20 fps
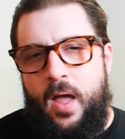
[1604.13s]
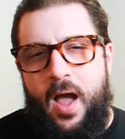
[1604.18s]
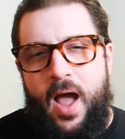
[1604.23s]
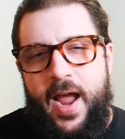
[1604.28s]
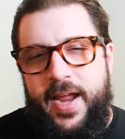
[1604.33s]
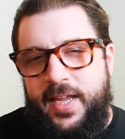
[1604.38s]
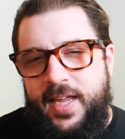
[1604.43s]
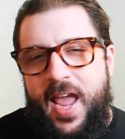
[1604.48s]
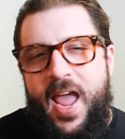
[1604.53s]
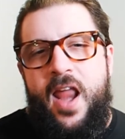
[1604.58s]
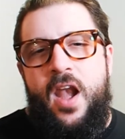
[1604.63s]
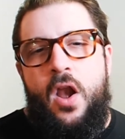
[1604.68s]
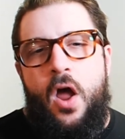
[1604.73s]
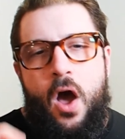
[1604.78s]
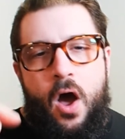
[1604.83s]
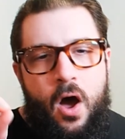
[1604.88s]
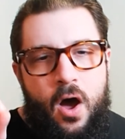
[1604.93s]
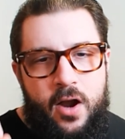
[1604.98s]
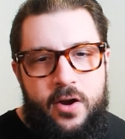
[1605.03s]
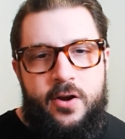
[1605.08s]
I can't
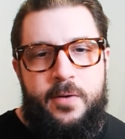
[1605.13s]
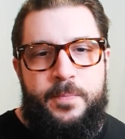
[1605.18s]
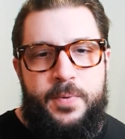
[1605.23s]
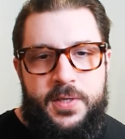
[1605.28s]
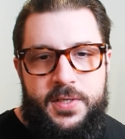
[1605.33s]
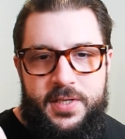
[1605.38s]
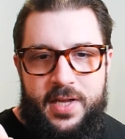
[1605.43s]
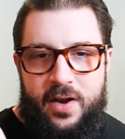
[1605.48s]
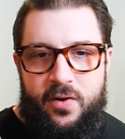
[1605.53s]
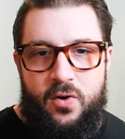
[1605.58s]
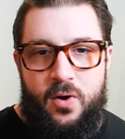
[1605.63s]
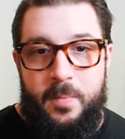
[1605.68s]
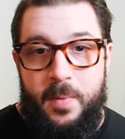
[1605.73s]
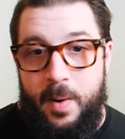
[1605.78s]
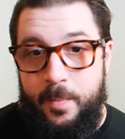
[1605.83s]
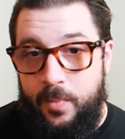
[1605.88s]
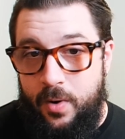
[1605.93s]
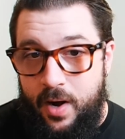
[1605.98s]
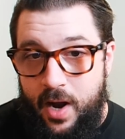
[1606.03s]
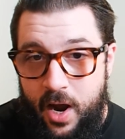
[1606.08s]
100%
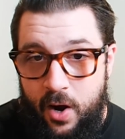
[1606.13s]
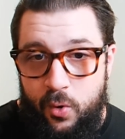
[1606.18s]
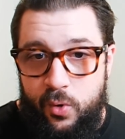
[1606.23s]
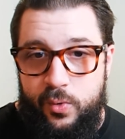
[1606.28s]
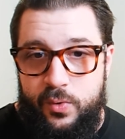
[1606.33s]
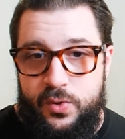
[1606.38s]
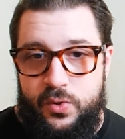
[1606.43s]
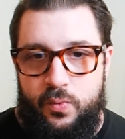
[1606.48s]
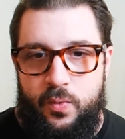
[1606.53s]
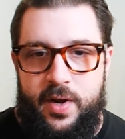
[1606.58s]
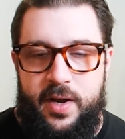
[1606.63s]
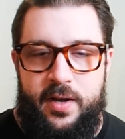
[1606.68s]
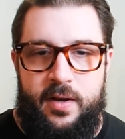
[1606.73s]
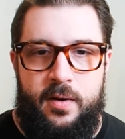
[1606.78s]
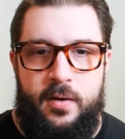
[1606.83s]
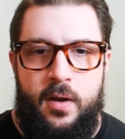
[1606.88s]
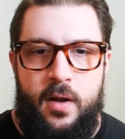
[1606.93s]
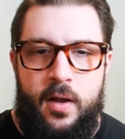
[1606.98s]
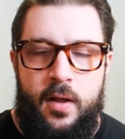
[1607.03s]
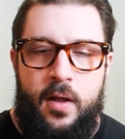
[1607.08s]
remember how it was written.
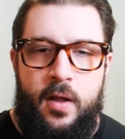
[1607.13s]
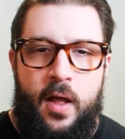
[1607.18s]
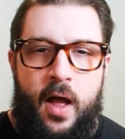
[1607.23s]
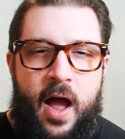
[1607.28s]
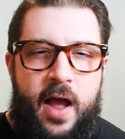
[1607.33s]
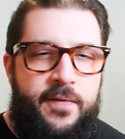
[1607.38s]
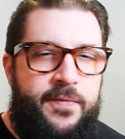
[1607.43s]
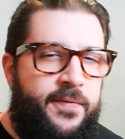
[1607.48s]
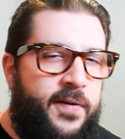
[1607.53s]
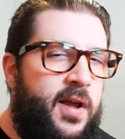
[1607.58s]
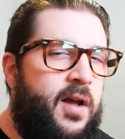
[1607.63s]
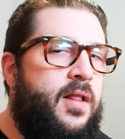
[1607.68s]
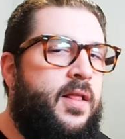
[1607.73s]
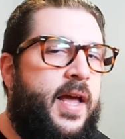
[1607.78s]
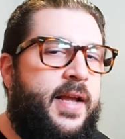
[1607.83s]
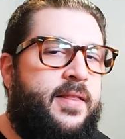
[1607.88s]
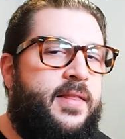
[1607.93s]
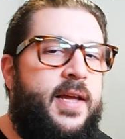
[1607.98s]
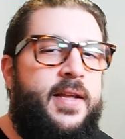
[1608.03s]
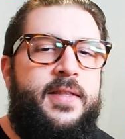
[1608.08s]
I feel
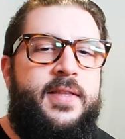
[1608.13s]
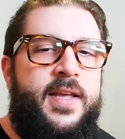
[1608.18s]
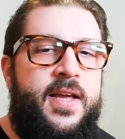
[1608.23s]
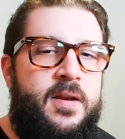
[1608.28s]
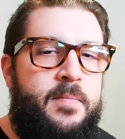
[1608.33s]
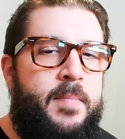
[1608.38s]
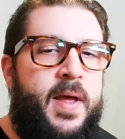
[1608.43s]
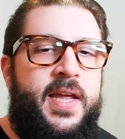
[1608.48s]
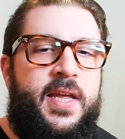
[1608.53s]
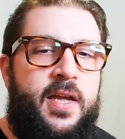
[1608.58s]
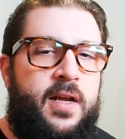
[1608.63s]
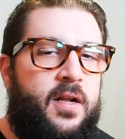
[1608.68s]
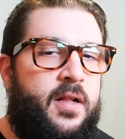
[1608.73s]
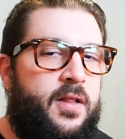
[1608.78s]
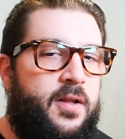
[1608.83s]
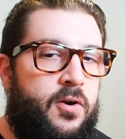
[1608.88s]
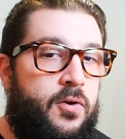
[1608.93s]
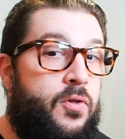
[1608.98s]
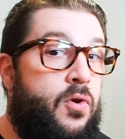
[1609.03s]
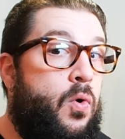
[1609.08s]
like they did make it
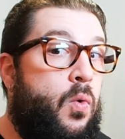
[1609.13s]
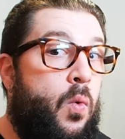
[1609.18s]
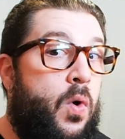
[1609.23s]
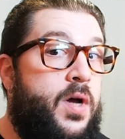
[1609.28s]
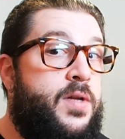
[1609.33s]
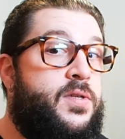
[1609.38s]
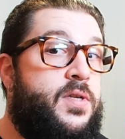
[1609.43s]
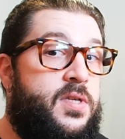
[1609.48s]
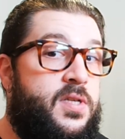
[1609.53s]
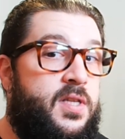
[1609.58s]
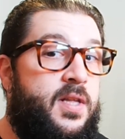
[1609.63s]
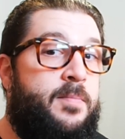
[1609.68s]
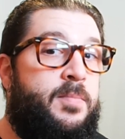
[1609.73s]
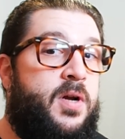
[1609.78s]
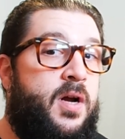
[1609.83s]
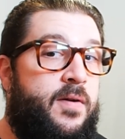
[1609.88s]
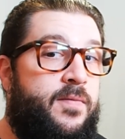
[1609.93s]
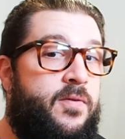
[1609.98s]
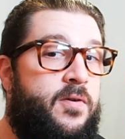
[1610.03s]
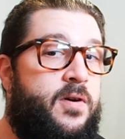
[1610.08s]
clear there was a
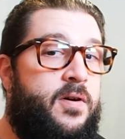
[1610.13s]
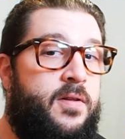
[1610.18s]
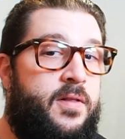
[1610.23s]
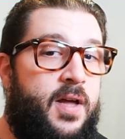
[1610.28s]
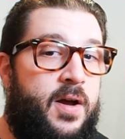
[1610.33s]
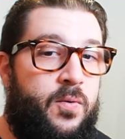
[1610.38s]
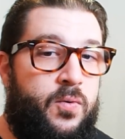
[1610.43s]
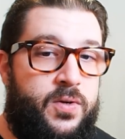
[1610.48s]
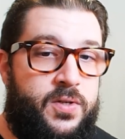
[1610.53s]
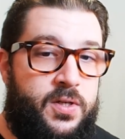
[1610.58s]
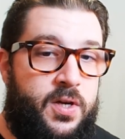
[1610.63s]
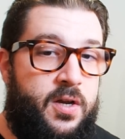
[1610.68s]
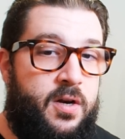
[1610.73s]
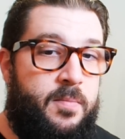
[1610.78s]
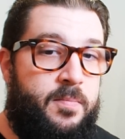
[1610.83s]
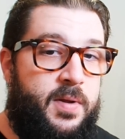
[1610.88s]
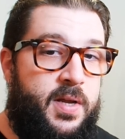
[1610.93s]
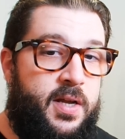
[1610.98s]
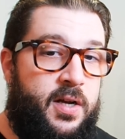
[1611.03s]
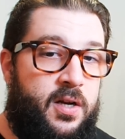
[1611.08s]
slipcover that was going to
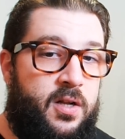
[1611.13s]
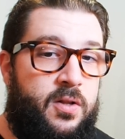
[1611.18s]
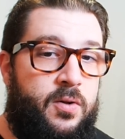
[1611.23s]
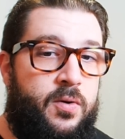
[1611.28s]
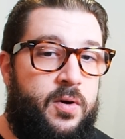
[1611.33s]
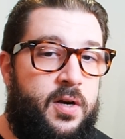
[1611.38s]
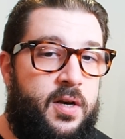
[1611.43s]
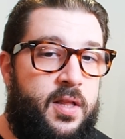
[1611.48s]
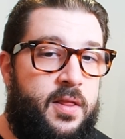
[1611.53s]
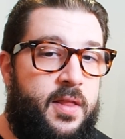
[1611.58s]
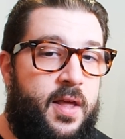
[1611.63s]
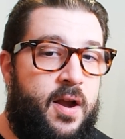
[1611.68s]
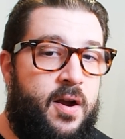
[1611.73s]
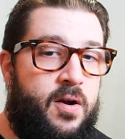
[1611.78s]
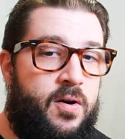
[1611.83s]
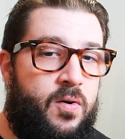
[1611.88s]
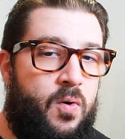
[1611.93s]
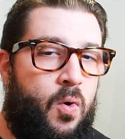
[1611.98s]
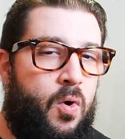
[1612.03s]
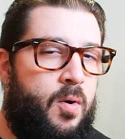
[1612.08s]
be included in
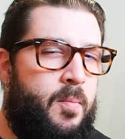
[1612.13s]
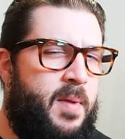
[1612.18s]
there, or